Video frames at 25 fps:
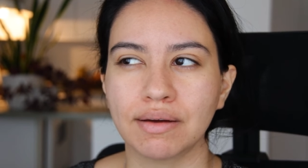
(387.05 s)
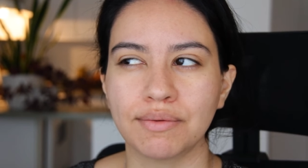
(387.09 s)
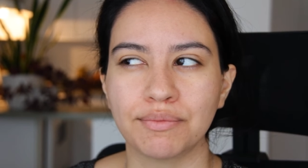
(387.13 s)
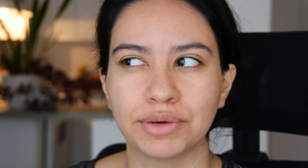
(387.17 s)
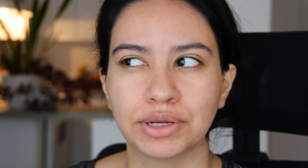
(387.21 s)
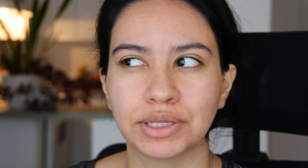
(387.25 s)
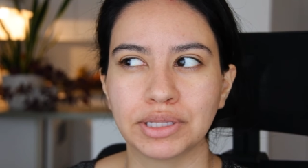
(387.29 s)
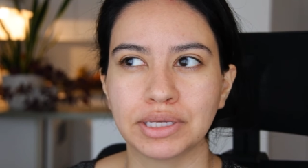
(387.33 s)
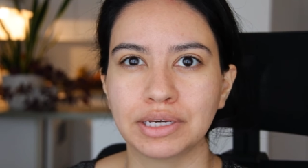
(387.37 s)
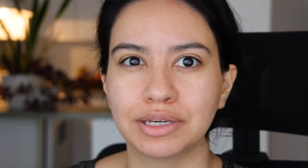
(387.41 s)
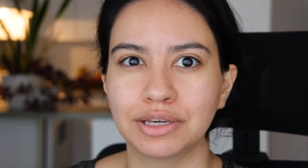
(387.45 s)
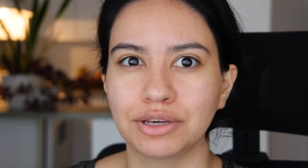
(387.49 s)
I'm
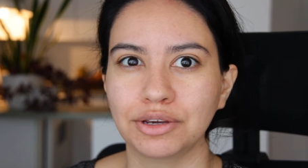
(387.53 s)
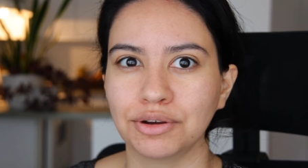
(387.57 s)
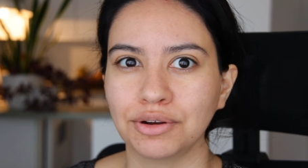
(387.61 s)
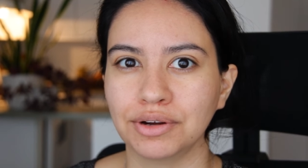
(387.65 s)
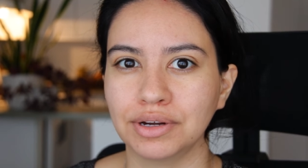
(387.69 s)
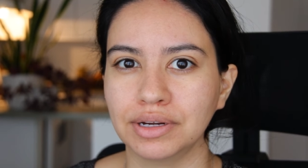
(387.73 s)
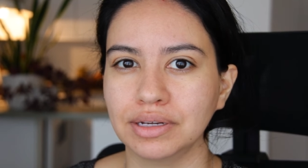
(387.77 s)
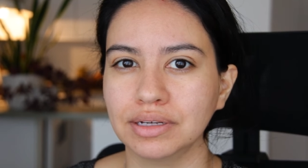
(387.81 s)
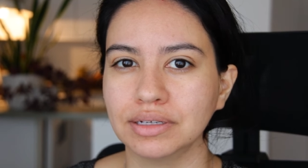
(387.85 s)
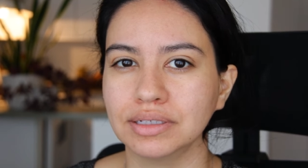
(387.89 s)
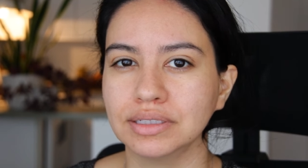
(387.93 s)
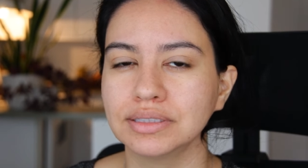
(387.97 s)
really
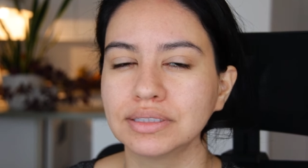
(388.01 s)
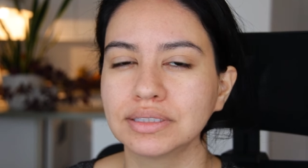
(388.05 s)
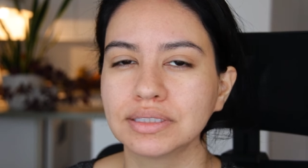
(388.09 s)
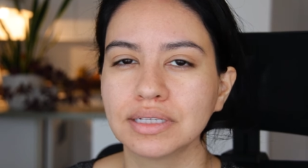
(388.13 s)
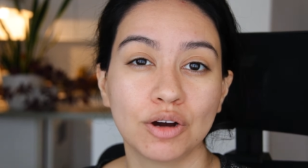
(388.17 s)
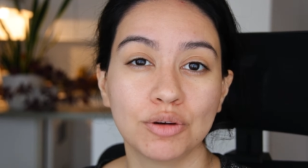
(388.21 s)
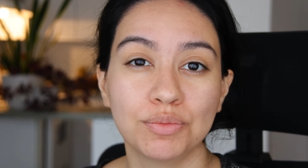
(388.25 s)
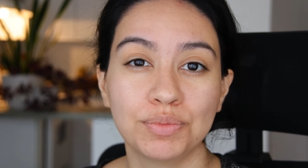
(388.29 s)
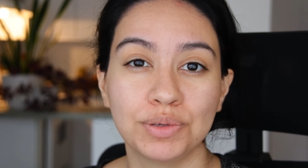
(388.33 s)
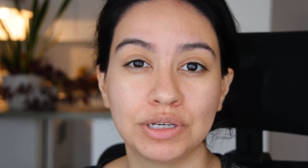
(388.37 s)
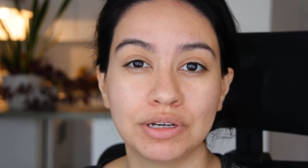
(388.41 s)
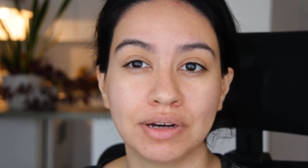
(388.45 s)
curious.
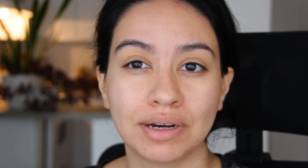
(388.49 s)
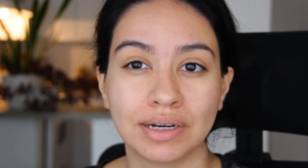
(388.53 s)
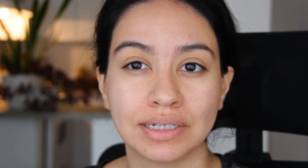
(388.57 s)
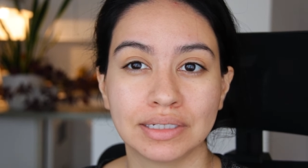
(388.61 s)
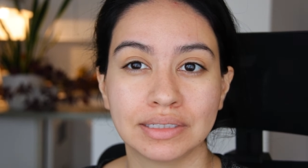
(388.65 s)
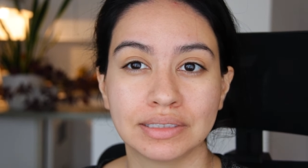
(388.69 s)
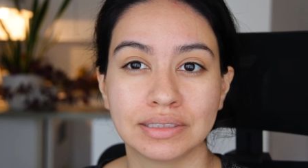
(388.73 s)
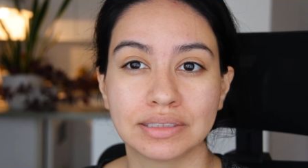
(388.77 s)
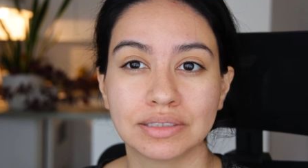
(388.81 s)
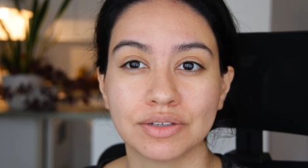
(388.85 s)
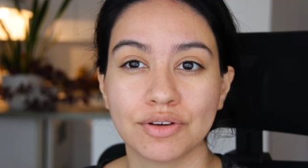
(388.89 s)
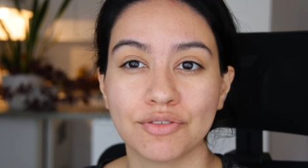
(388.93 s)
Hope you
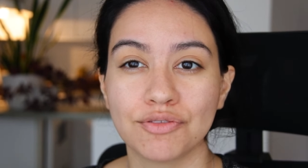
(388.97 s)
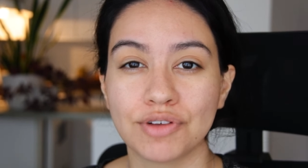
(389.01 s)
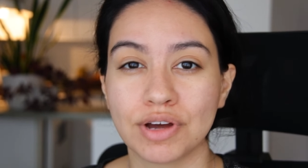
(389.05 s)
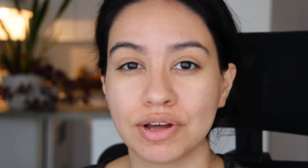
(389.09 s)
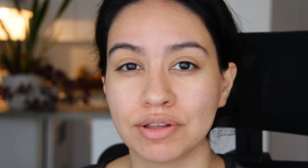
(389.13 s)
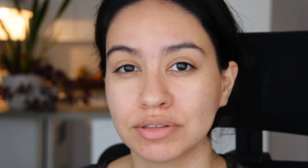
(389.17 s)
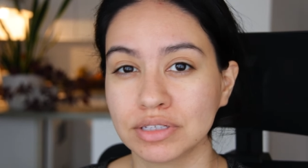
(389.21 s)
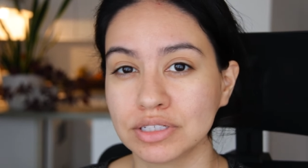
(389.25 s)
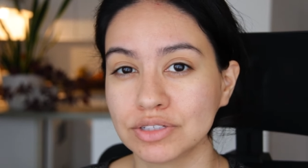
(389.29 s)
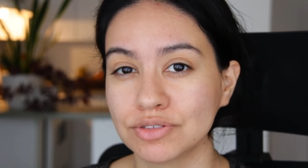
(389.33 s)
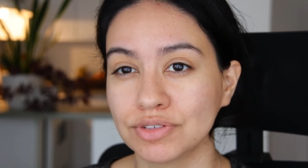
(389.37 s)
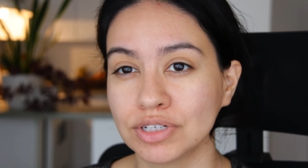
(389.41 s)
guys
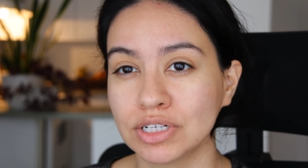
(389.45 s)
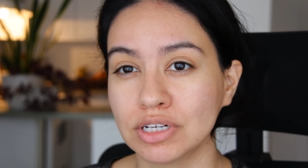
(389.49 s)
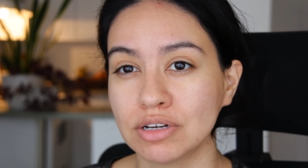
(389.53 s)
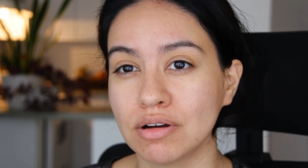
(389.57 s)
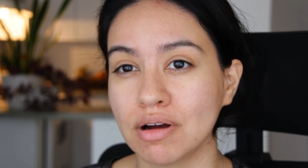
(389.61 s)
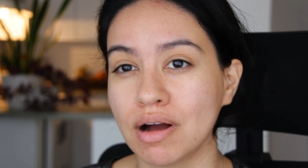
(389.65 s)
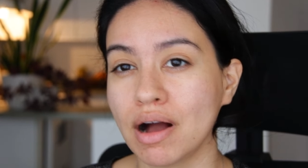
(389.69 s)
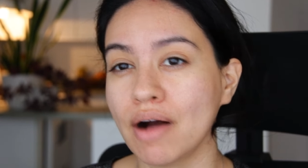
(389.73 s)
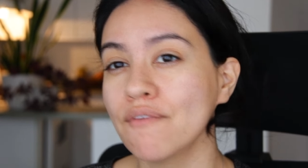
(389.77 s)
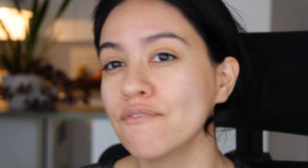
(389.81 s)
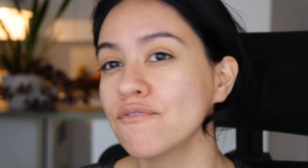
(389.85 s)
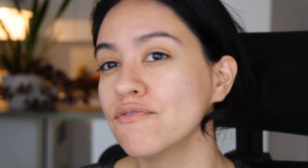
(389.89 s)
found this
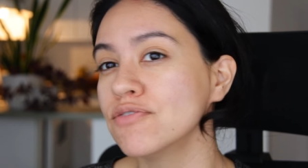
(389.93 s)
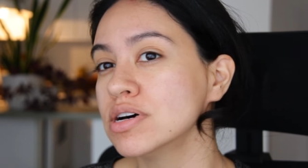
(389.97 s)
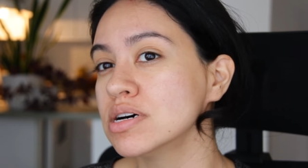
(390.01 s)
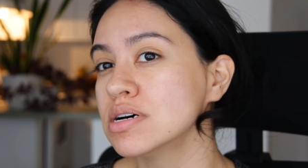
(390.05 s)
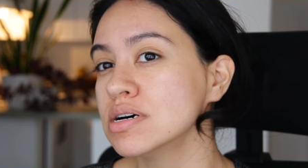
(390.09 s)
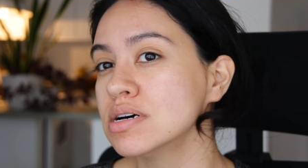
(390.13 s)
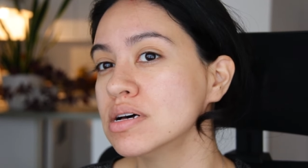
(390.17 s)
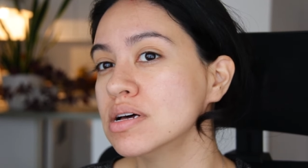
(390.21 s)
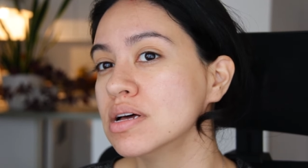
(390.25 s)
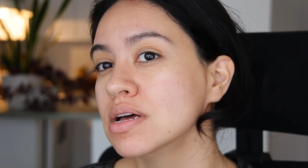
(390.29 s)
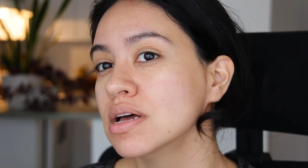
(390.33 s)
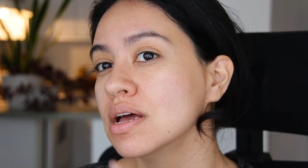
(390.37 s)
video
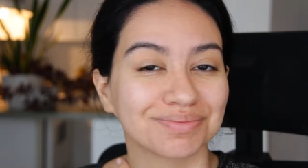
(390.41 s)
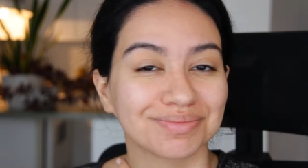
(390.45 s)
helpful.